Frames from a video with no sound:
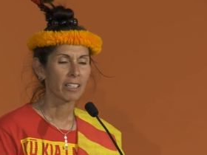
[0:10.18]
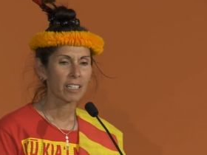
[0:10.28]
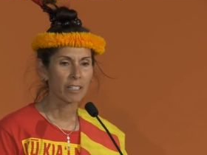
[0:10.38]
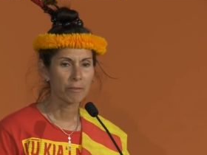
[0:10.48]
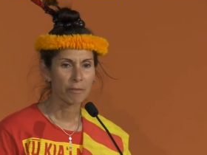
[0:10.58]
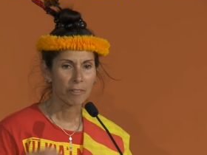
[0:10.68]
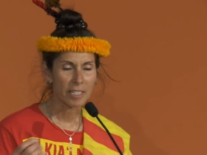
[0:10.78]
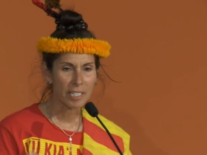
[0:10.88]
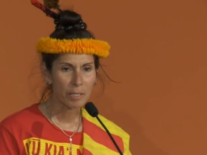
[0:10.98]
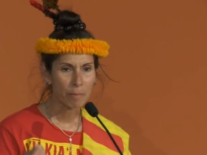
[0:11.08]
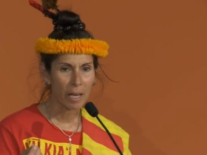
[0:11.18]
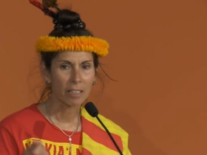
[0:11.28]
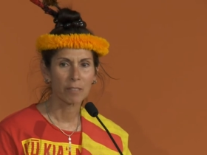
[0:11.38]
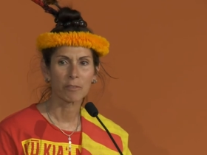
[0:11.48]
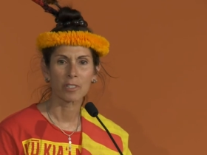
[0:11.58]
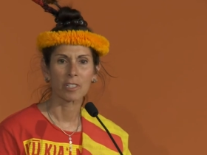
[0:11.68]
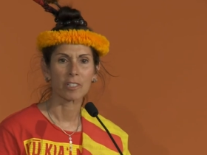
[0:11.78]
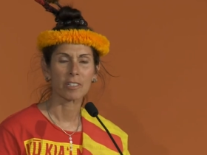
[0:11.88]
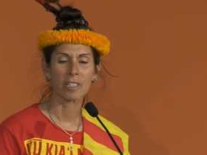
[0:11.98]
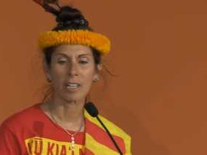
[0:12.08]
every speck of
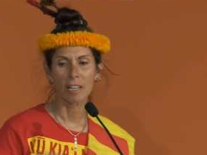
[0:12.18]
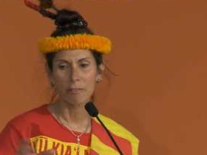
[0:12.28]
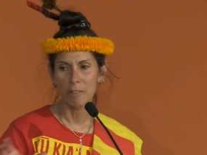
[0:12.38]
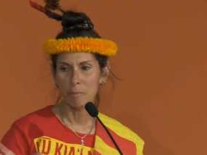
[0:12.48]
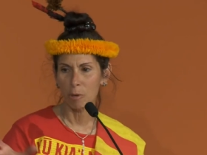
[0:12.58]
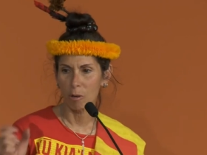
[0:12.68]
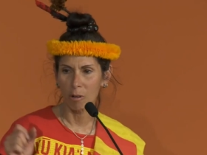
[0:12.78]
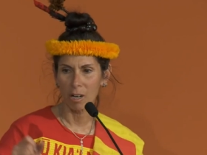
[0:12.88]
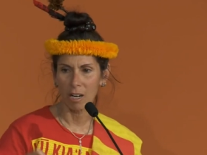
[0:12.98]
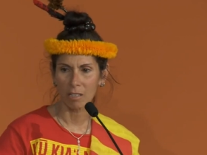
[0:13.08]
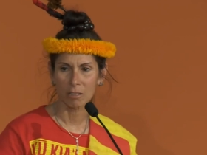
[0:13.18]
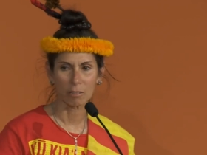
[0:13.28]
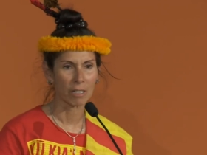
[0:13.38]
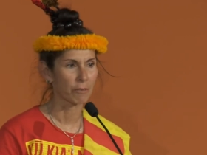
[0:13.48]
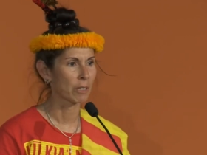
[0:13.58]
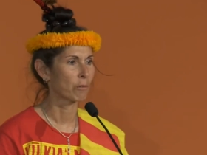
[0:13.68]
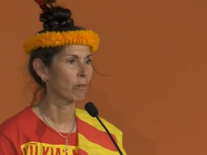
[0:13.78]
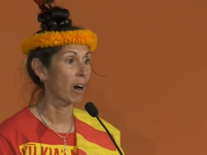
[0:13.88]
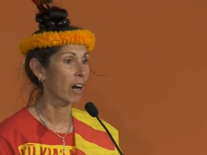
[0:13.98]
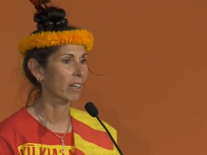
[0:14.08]
dirt, every pohaku, every
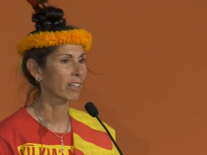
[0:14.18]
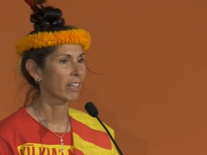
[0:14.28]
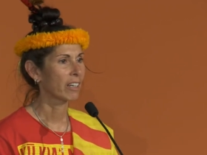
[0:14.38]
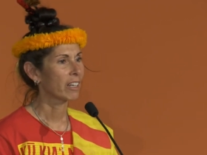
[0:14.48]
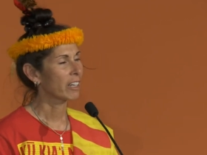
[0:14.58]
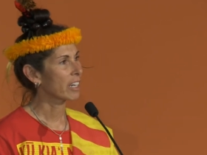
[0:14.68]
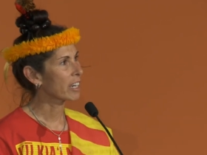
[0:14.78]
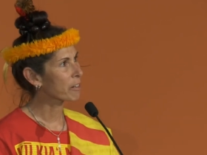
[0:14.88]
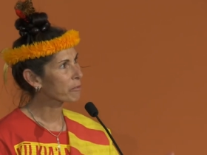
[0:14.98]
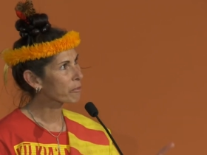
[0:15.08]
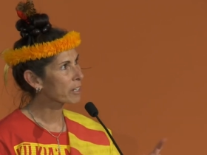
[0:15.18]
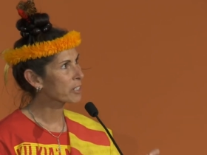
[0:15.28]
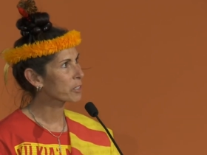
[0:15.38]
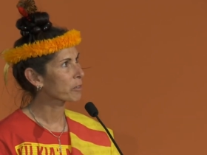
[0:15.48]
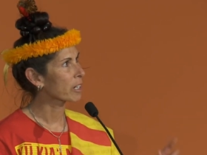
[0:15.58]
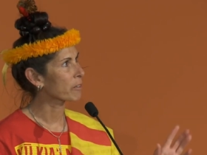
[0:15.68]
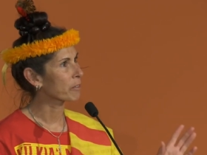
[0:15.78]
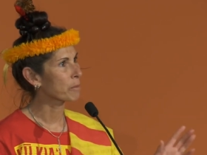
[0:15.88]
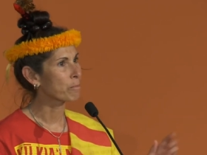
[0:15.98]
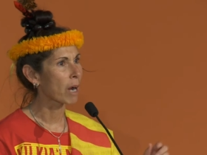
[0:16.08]
rock, every tree,
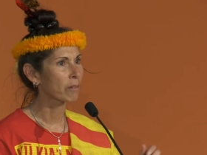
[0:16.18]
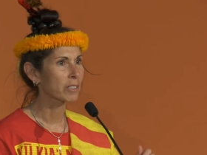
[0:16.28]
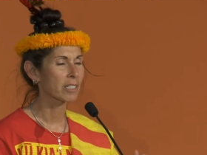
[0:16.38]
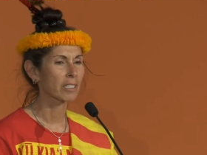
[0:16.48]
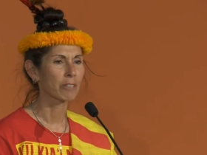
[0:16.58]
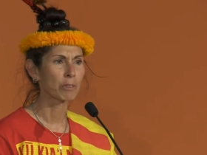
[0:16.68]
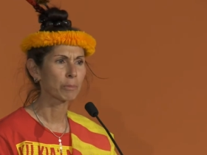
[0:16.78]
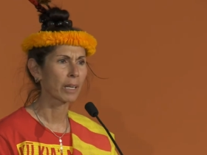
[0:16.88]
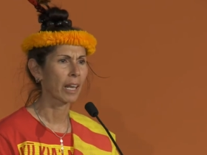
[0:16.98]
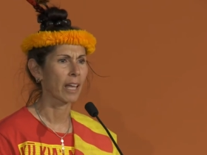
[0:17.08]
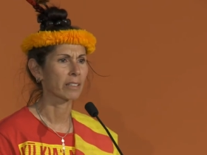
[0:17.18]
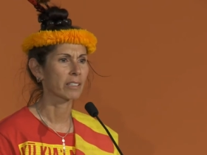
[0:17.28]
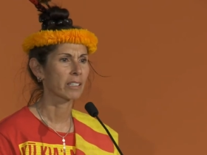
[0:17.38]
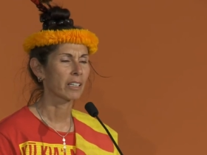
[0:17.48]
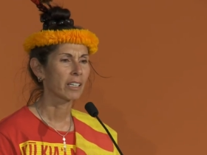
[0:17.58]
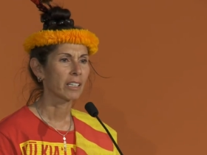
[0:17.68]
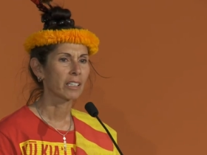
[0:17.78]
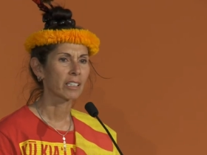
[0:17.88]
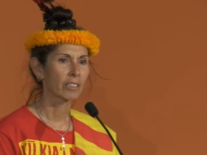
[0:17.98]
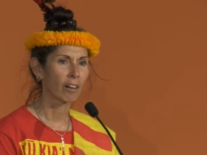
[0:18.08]
every mountain, every plant,
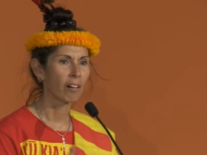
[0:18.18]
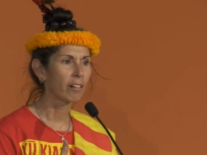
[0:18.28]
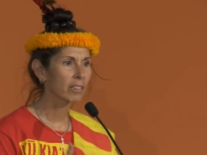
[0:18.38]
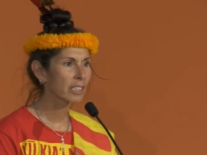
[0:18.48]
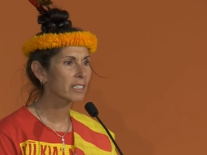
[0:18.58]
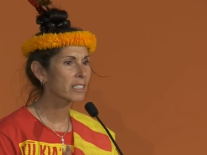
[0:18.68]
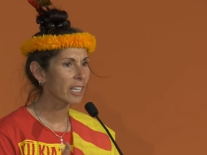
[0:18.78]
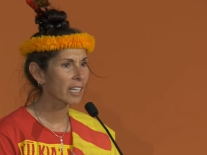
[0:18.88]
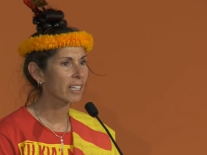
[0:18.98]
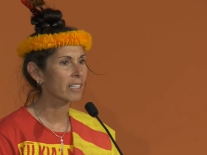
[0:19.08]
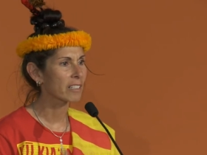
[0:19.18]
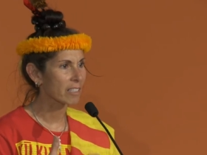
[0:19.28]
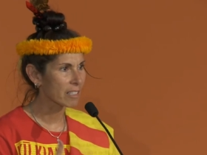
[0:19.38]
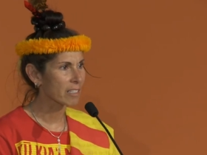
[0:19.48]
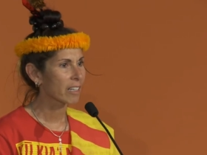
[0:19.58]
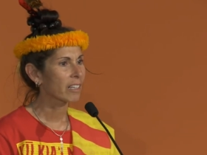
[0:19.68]
it all contains